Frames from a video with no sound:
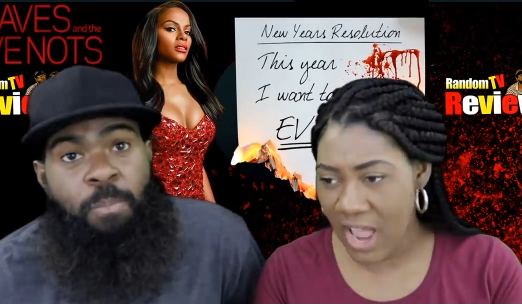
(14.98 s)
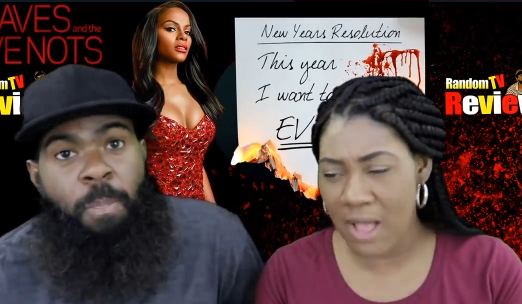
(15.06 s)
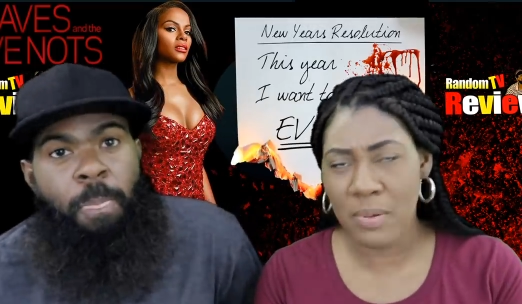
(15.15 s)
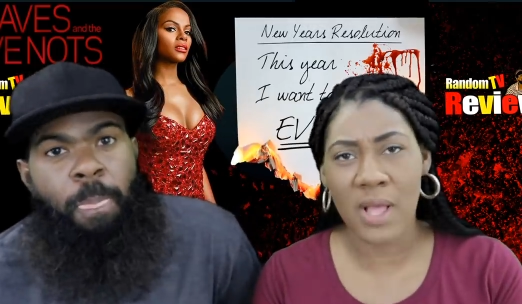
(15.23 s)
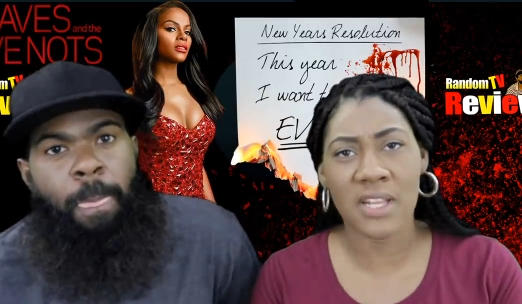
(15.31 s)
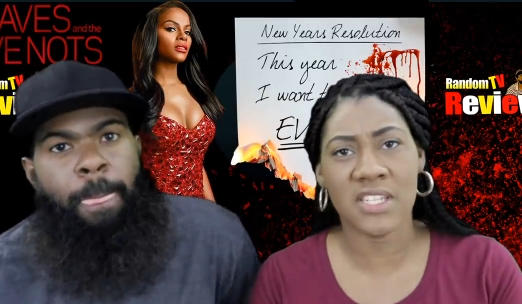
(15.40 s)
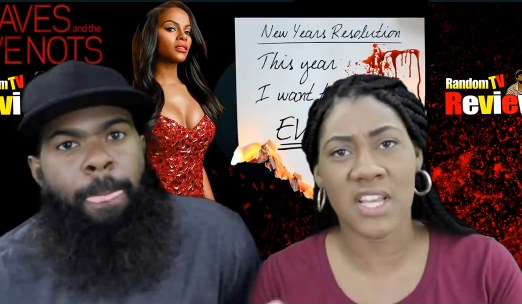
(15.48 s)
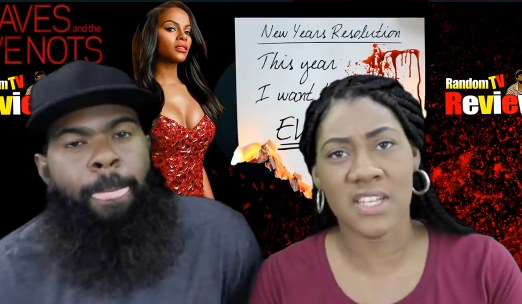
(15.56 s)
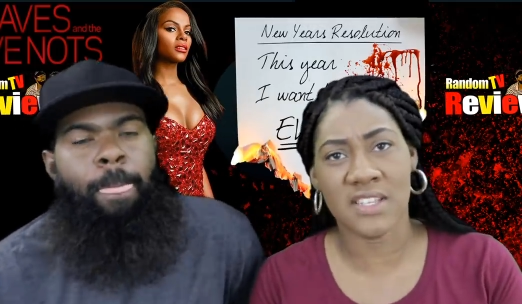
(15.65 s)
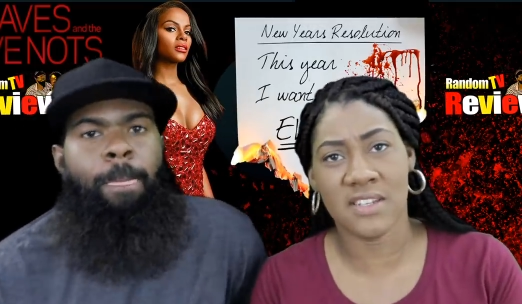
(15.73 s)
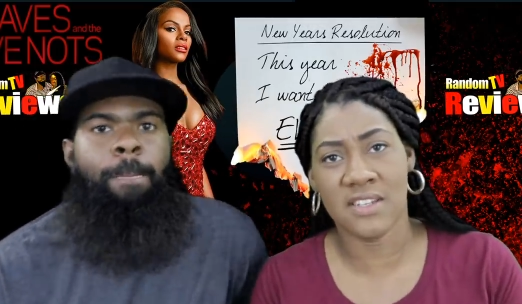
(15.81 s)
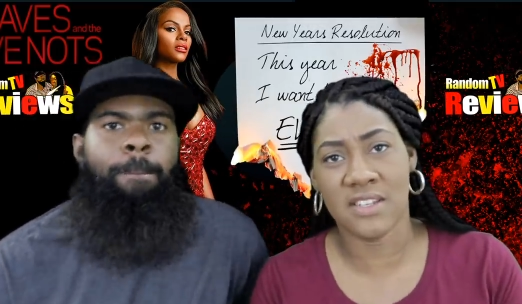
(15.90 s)
Speaker 1: I
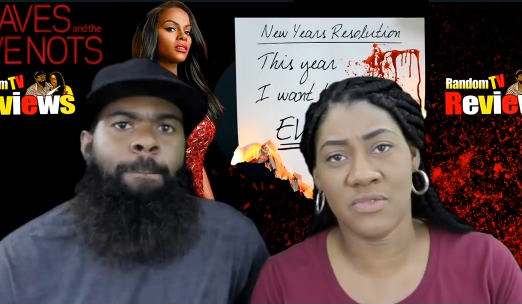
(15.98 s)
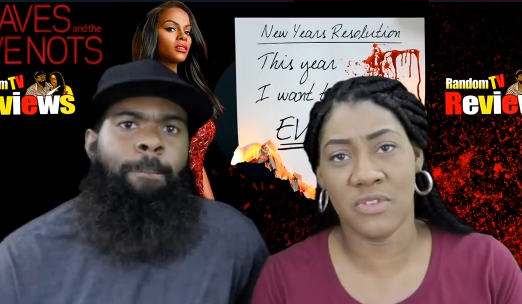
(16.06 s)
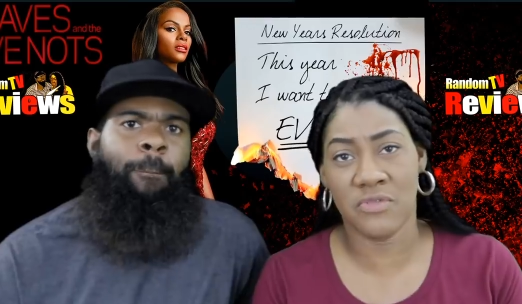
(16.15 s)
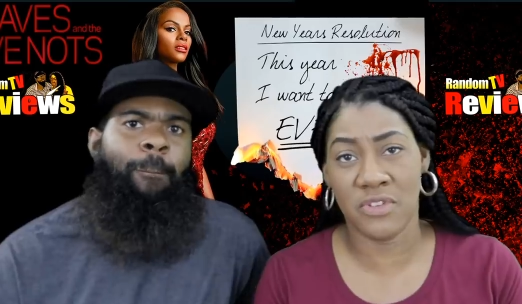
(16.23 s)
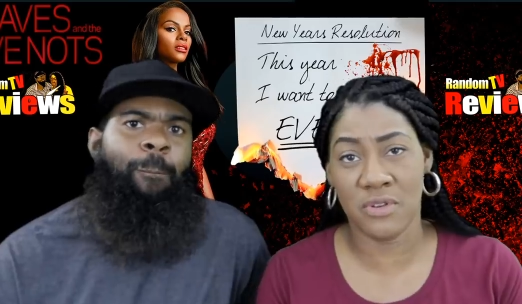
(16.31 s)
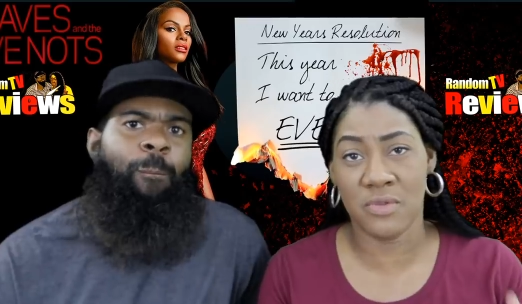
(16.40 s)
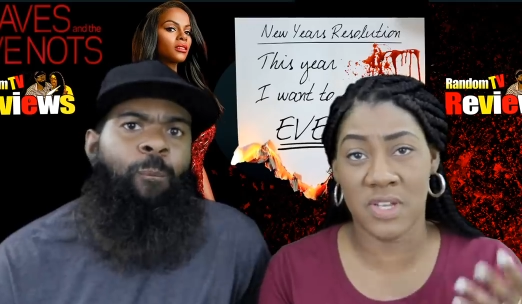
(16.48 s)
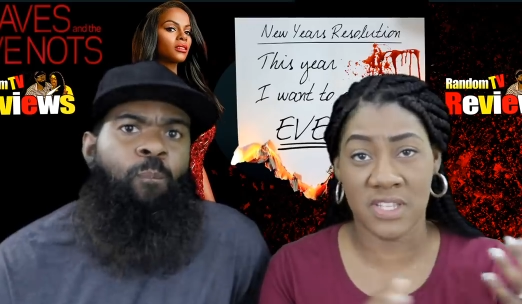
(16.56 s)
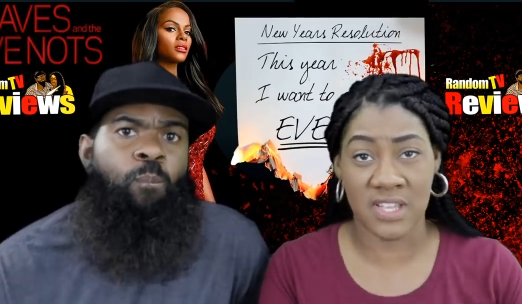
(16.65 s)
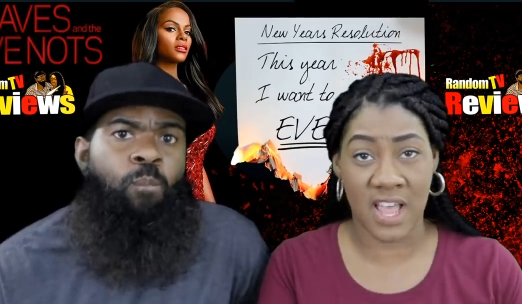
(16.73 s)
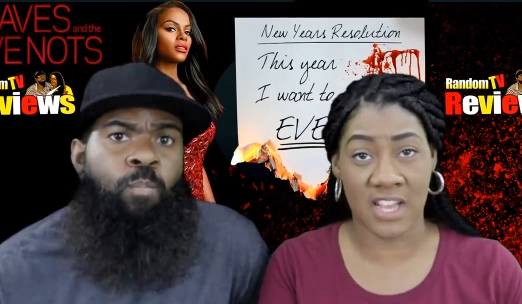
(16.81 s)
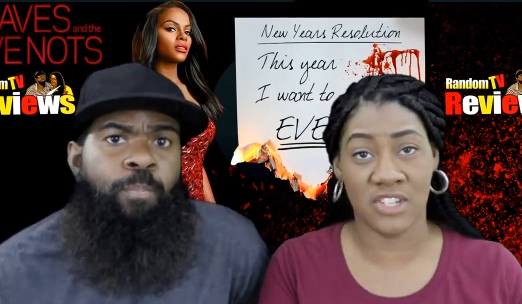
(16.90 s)
apologize that this review
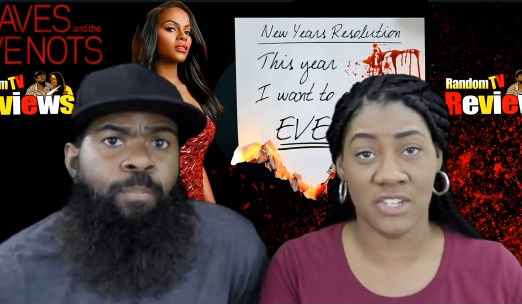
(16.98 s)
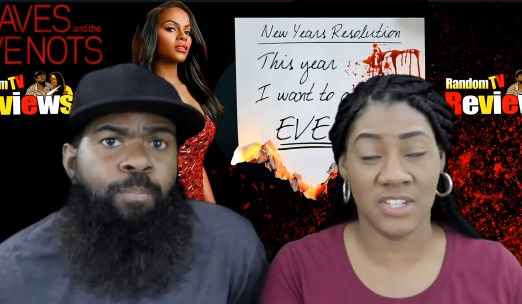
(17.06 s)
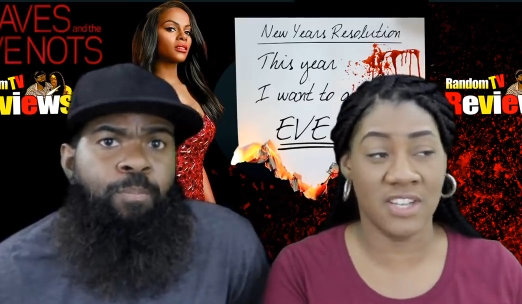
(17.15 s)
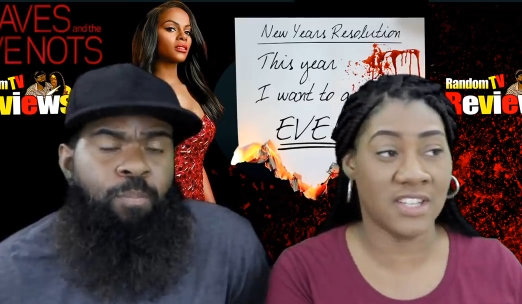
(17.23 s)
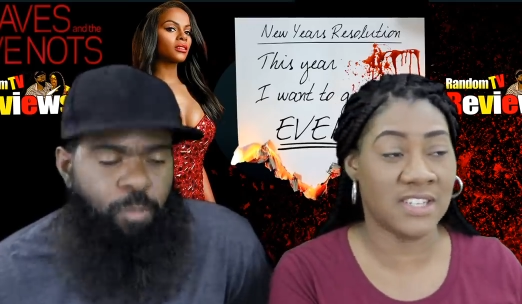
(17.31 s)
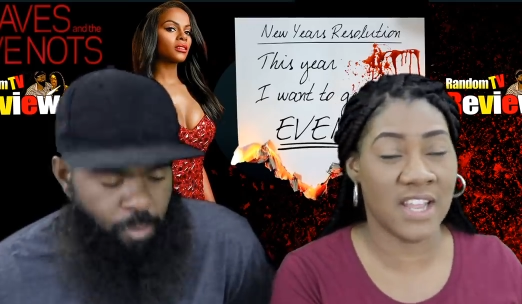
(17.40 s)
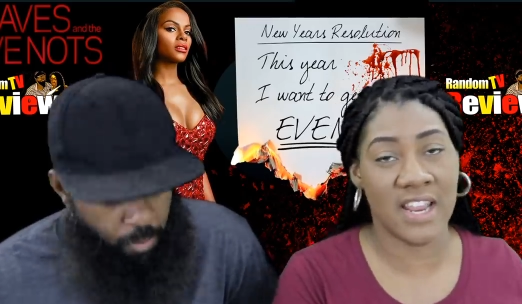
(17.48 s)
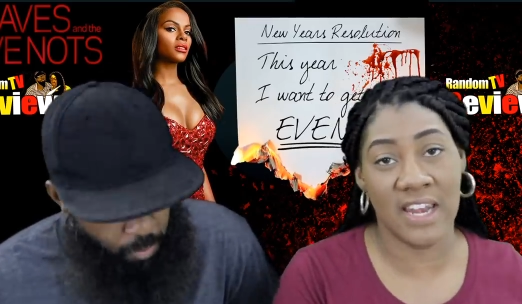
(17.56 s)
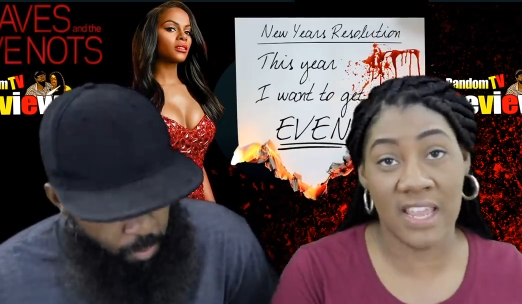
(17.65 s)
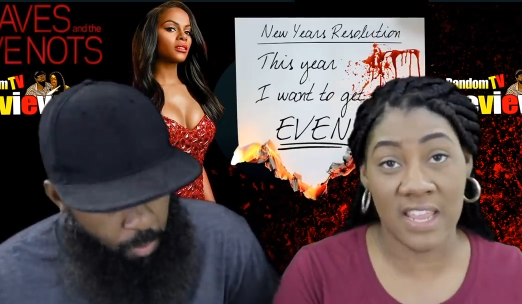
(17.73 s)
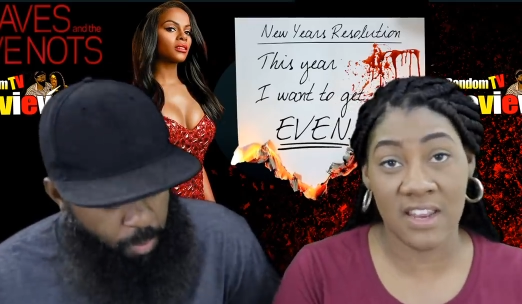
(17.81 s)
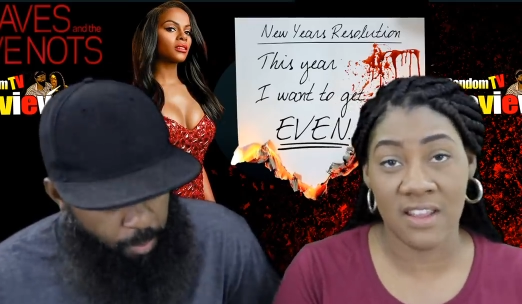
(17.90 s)
is actually a day
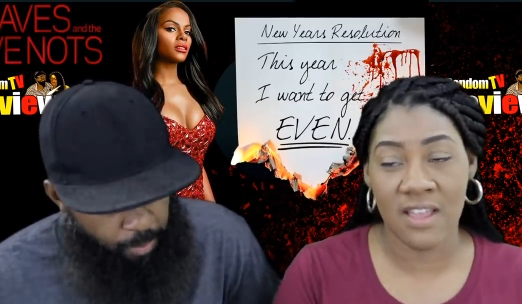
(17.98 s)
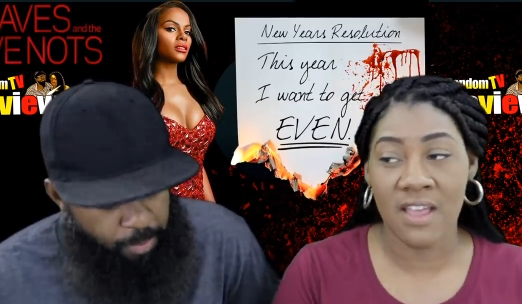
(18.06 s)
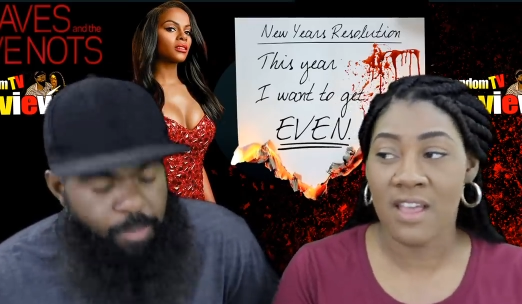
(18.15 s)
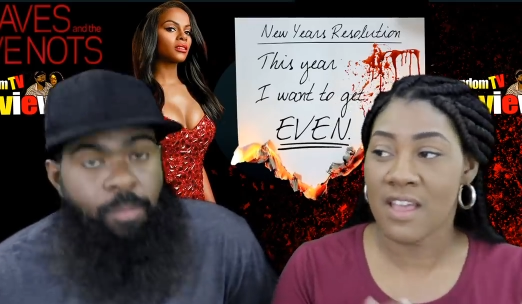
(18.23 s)
late.